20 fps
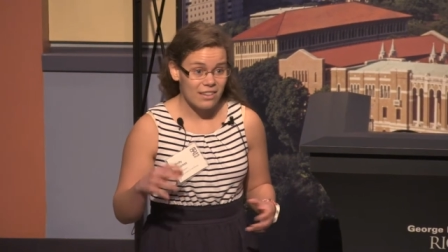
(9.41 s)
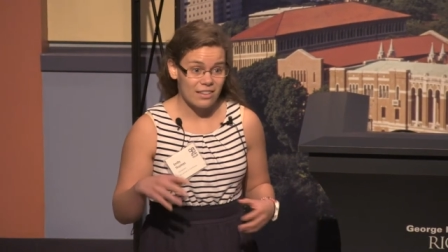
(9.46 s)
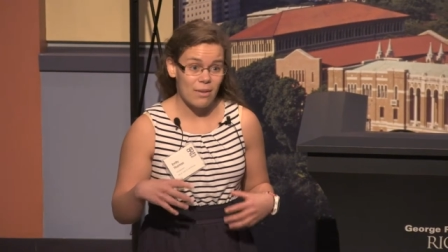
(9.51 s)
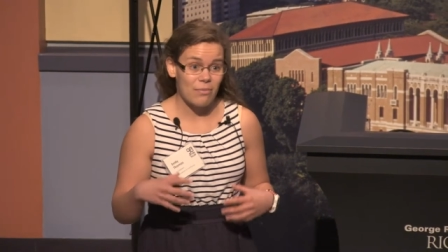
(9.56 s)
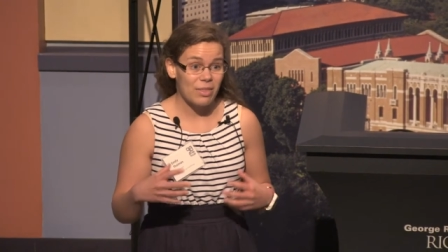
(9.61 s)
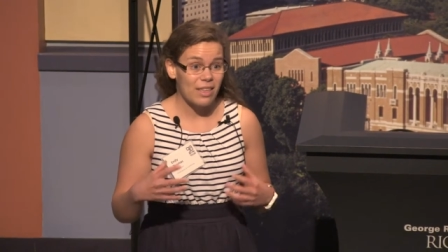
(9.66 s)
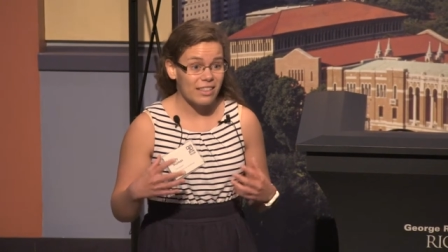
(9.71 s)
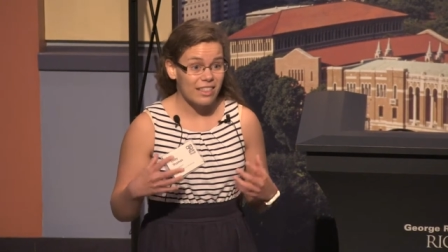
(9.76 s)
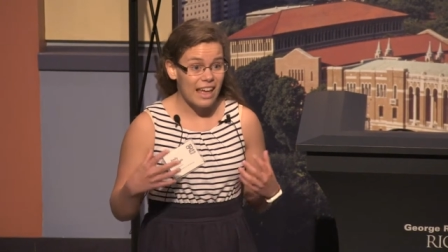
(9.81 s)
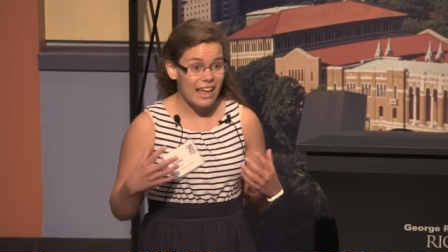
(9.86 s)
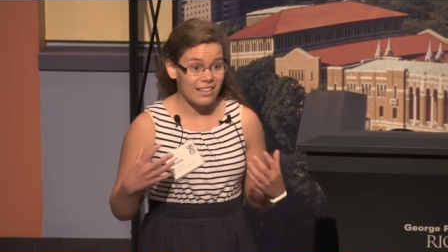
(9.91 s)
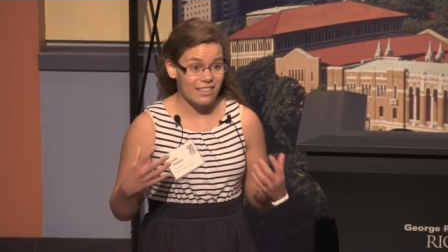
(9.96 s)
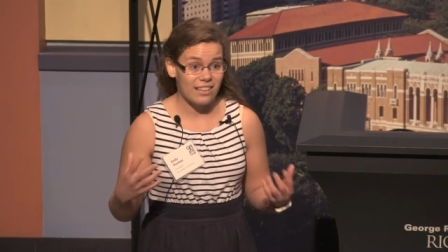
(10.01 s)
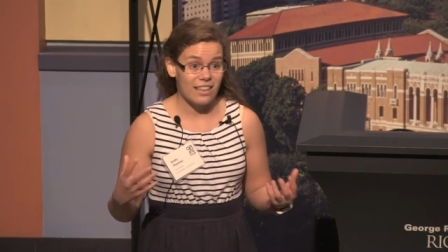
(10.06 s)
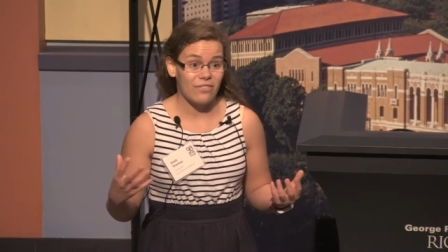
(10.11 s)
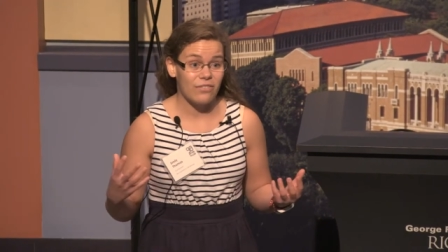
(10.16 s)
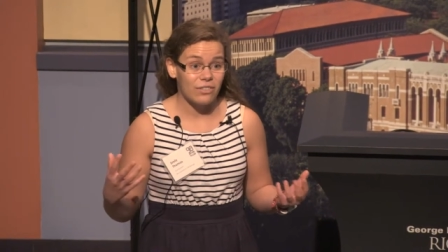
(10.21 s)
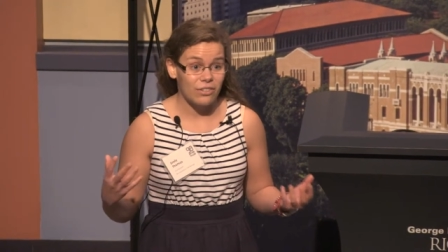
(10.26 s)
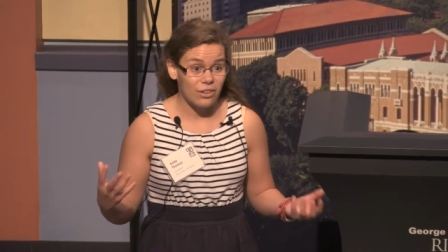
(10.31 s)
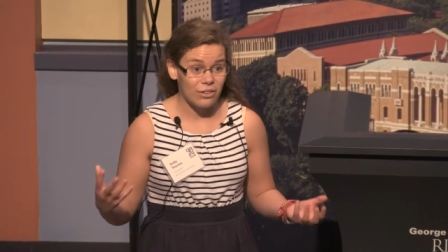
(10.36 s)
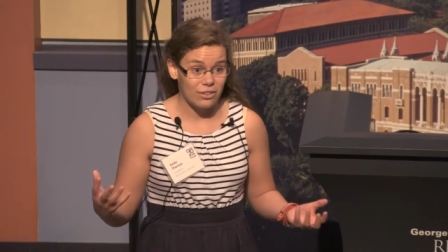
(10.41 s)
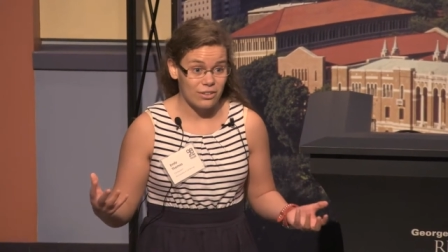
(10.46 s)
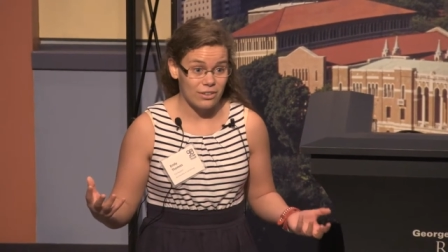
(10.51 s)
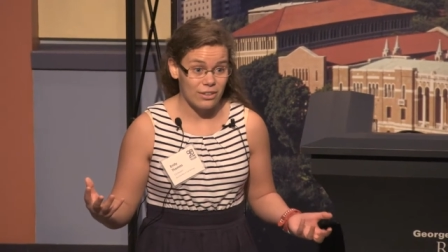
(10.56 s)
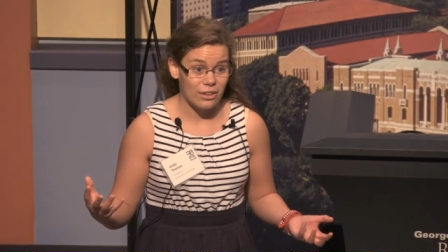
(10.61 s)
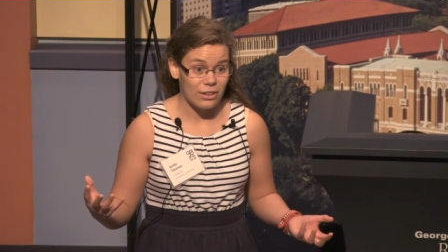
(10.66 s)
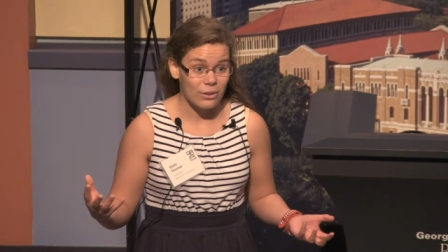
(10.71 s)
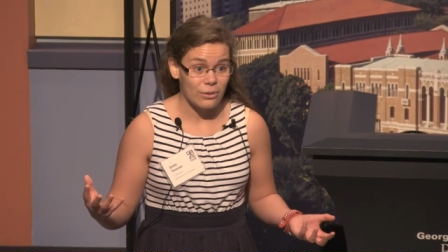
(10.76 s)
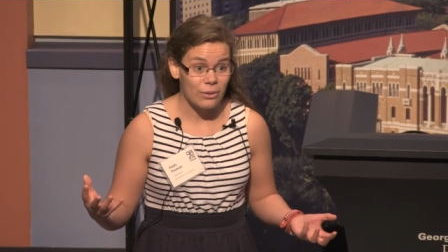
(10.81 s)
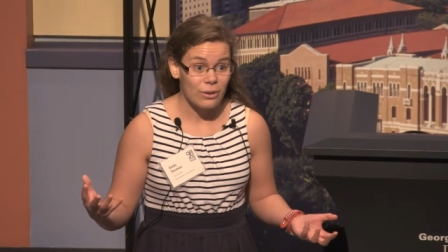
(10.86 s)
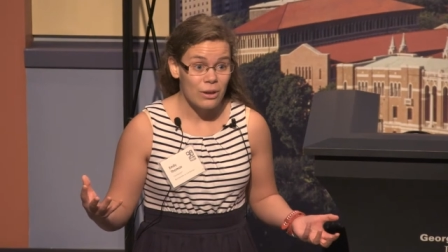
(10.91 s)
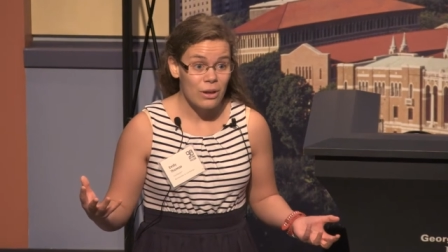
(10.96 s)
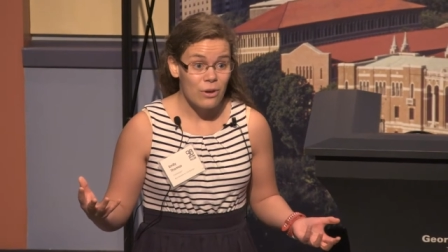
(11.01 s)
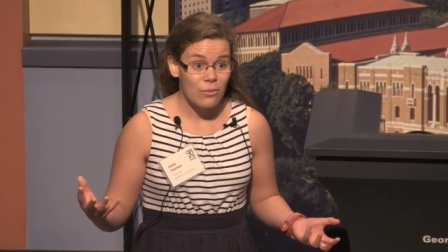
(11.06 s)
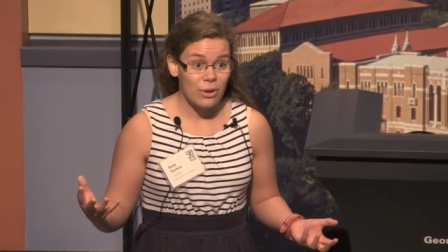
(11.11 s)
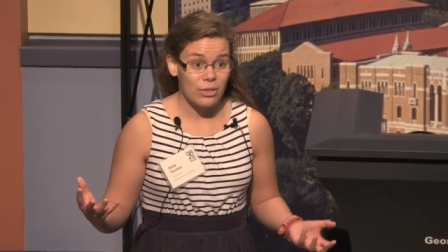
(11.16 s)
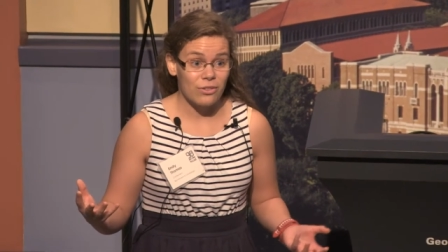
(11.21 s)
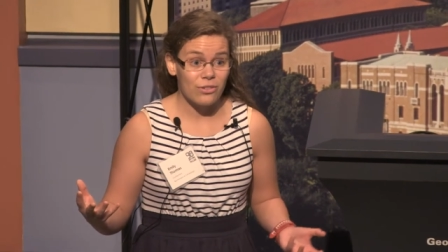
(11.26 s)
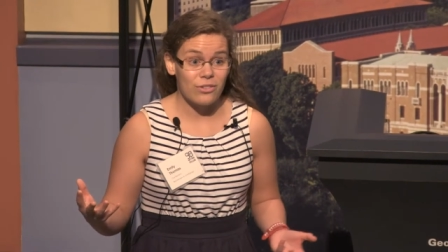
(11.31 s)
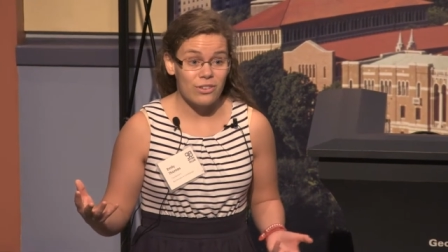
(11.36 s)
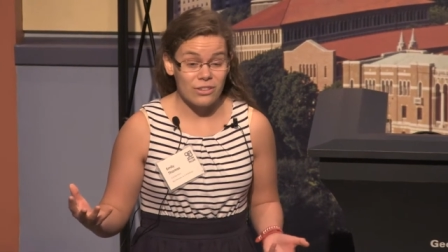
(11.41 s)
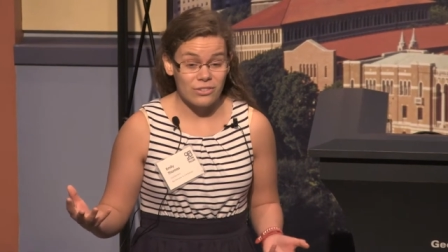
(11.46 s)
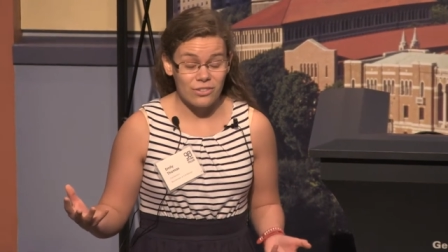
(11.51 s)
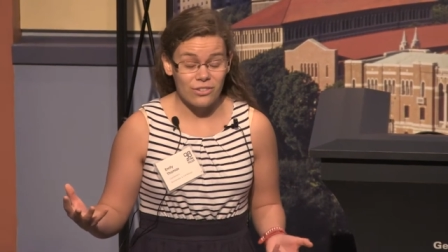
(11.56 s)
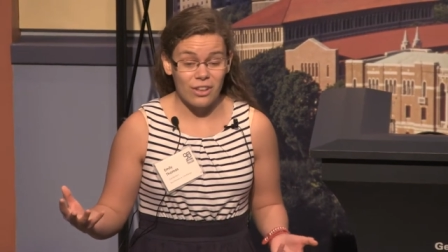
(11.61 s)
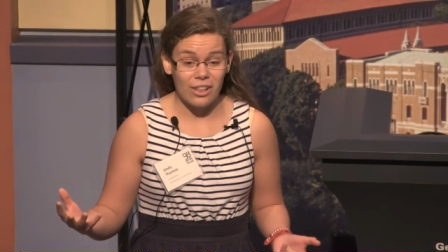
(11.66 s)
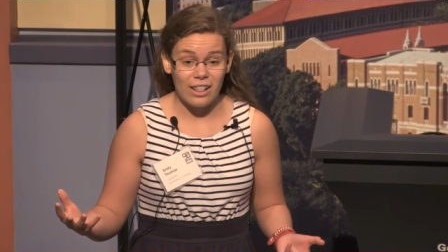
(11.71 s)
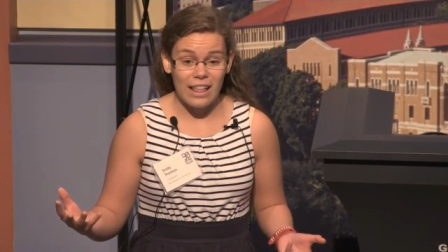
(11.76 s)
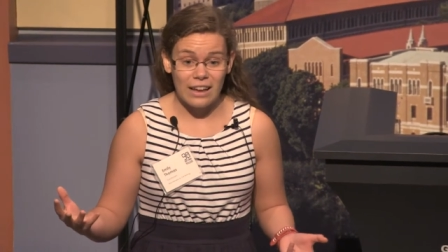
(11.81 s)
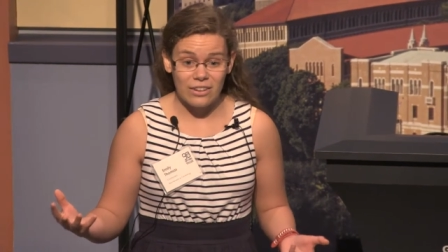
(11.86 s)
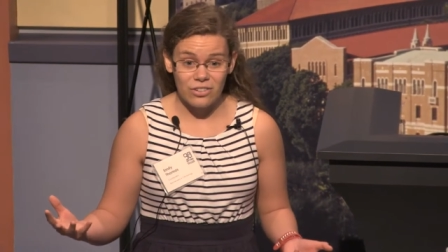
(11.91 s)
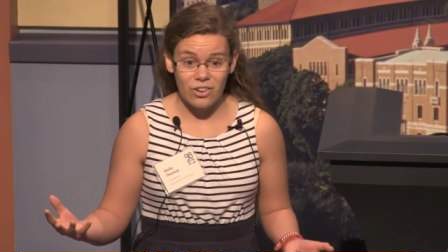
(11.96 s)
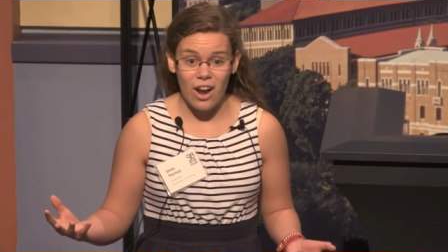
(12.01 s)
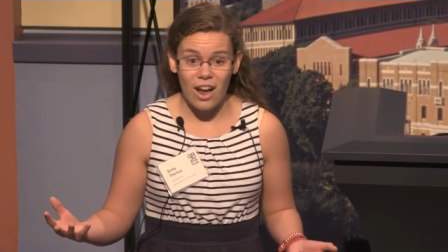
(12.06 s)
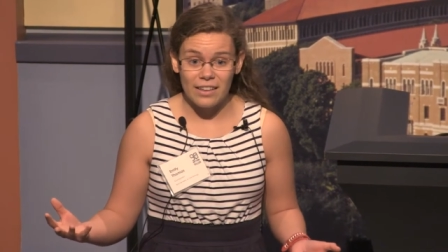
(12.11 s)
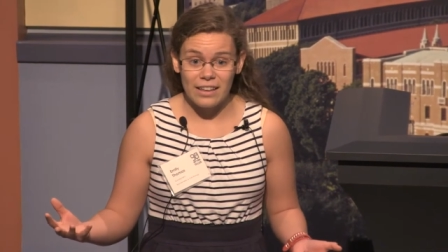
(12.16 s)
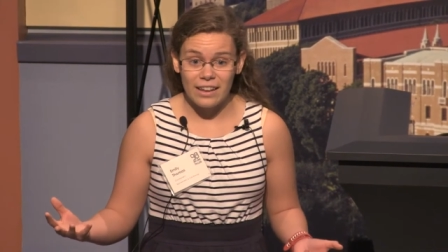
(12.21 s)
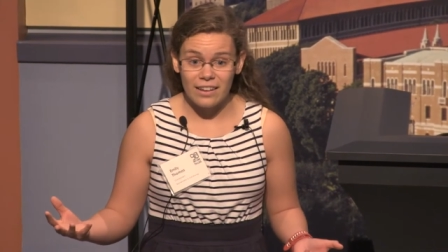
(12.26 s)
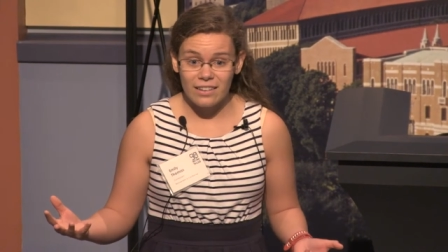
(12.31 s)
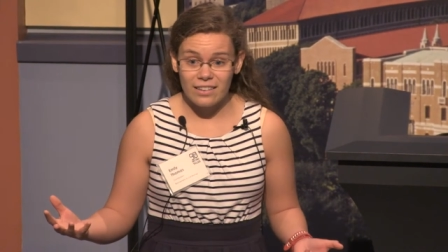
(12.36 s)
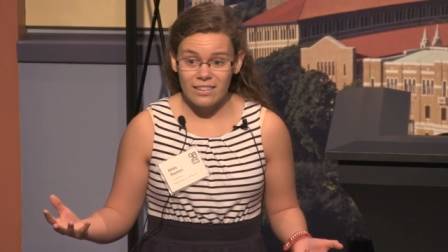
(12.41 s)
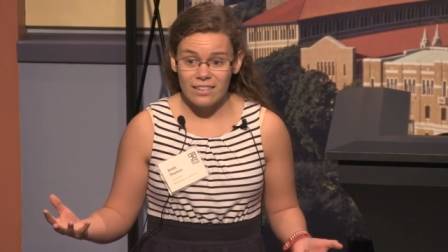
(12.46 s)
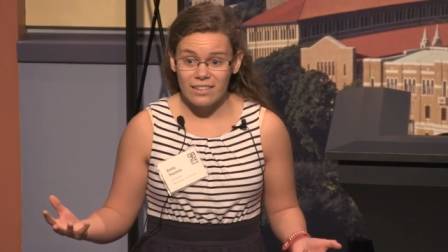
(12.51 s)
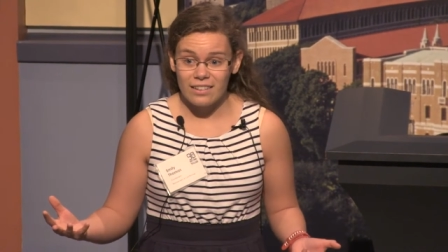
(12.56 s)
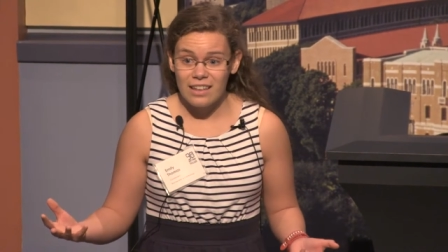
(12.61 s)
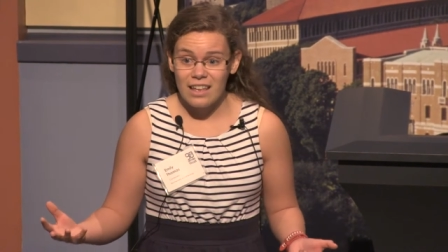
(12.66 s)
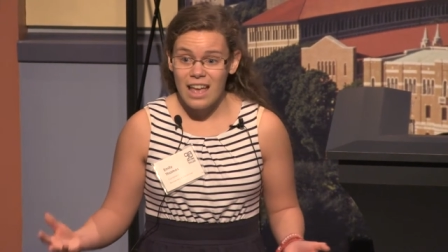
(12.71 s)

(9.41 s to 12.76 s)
something that is difficult to do with traditional electronics.